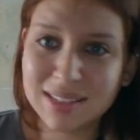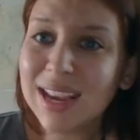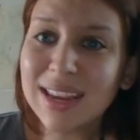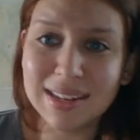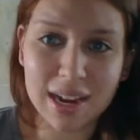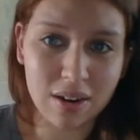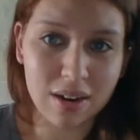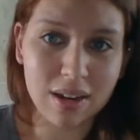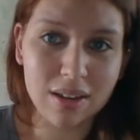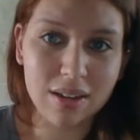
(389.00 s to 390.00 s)

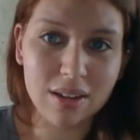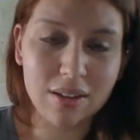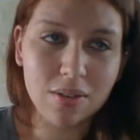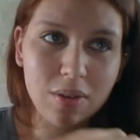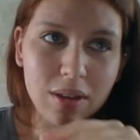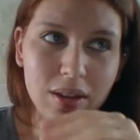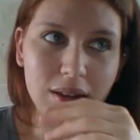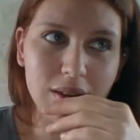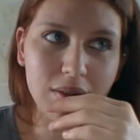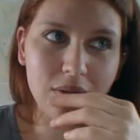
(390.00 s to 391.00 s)
secondary. You know,
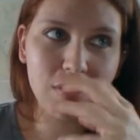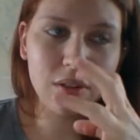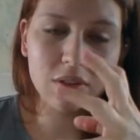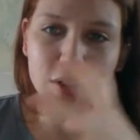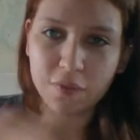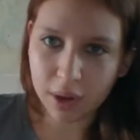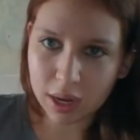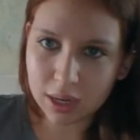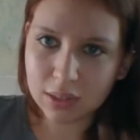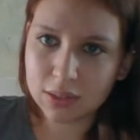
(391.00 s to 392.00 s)
there's
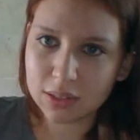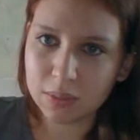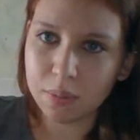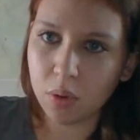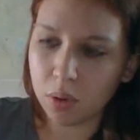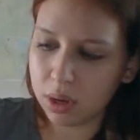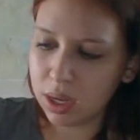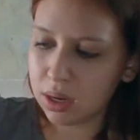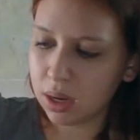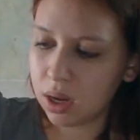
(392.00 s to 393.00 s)
fighting to support
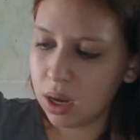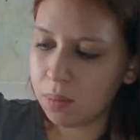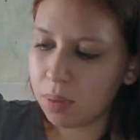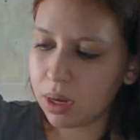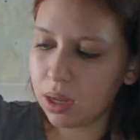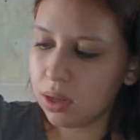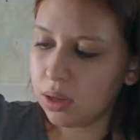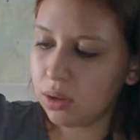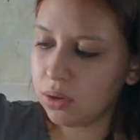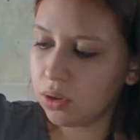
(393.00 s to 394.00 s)
it, but
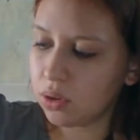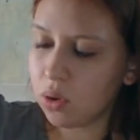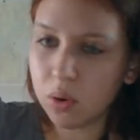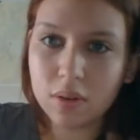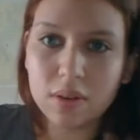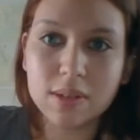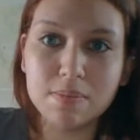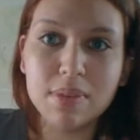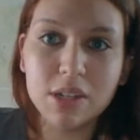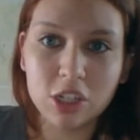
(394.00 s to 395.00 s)
Korra's
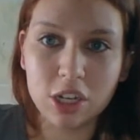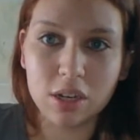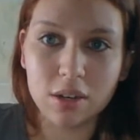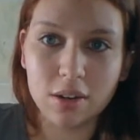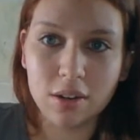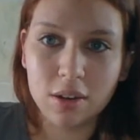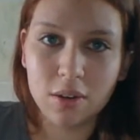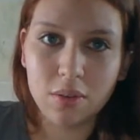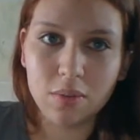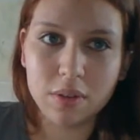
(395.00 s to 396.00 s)
mission
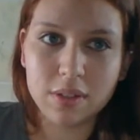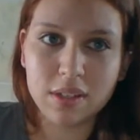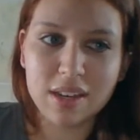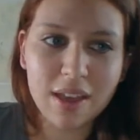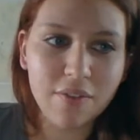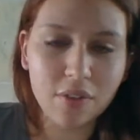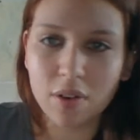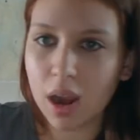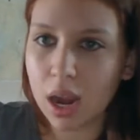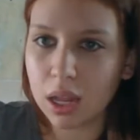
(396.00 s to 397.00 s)
was
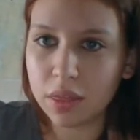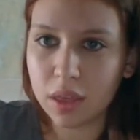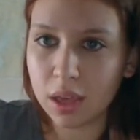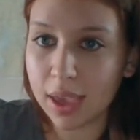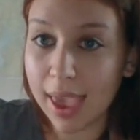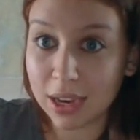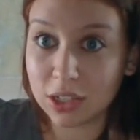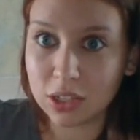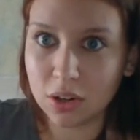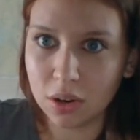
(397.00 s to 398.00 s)
never anything
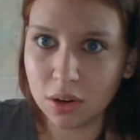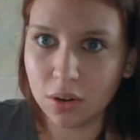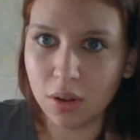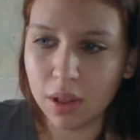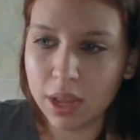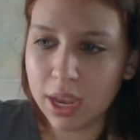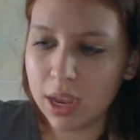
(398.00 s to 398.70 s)
external.